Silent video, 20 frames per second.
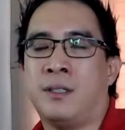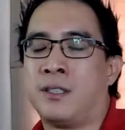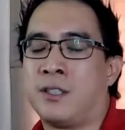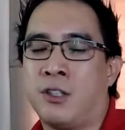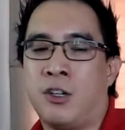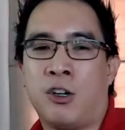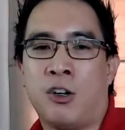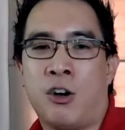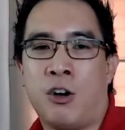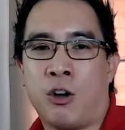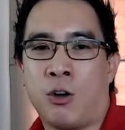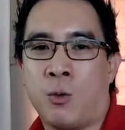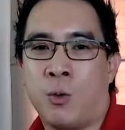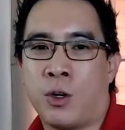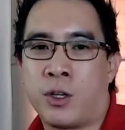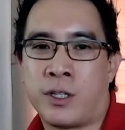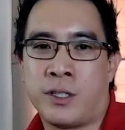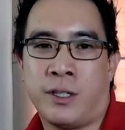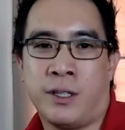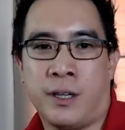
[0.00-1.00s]
is all
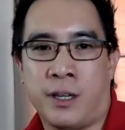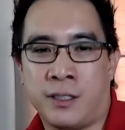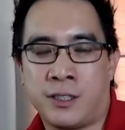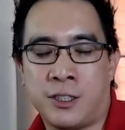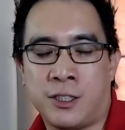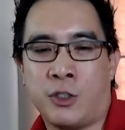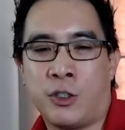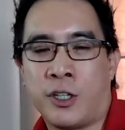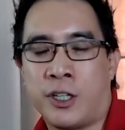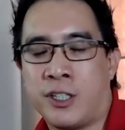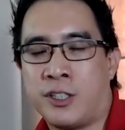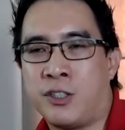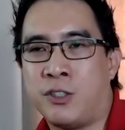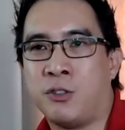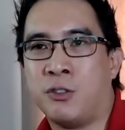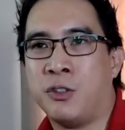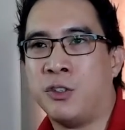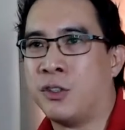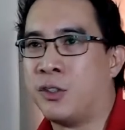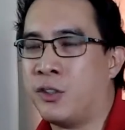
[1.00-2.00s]
hogwash as long
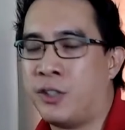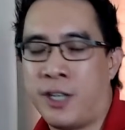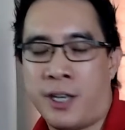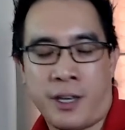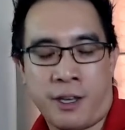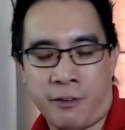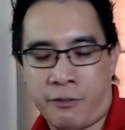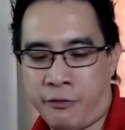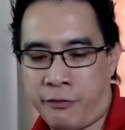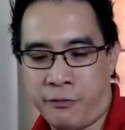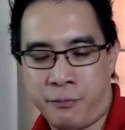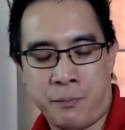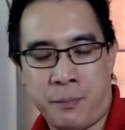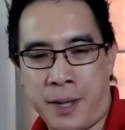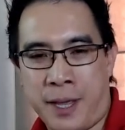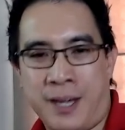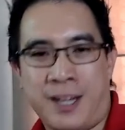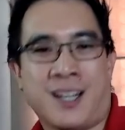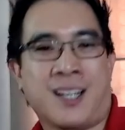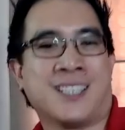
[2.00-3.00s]
as you don't have
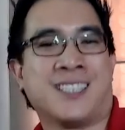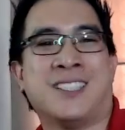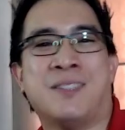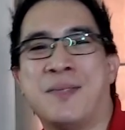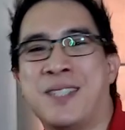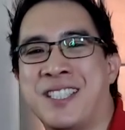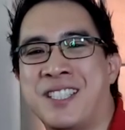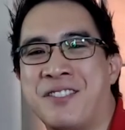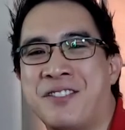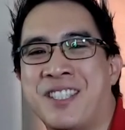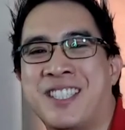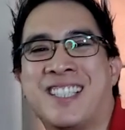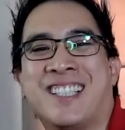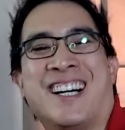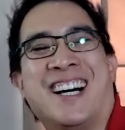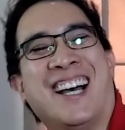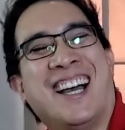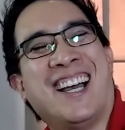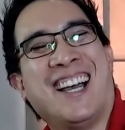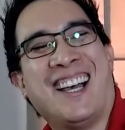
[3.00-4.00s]
bad customer
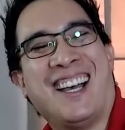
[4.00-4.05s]
service.